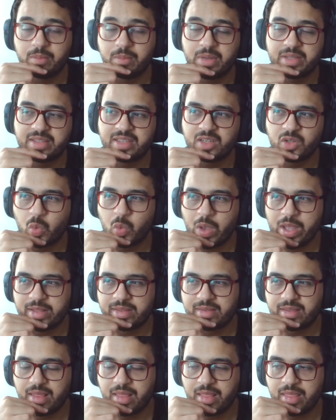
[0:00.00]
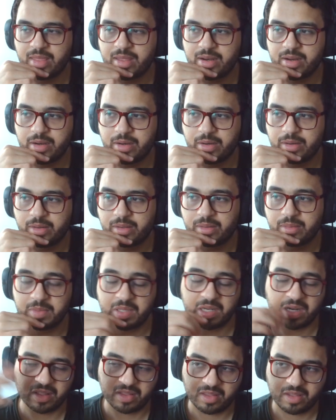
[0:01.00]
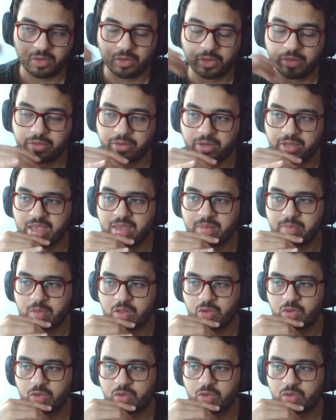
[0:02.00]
But in Gwent, it's an older game,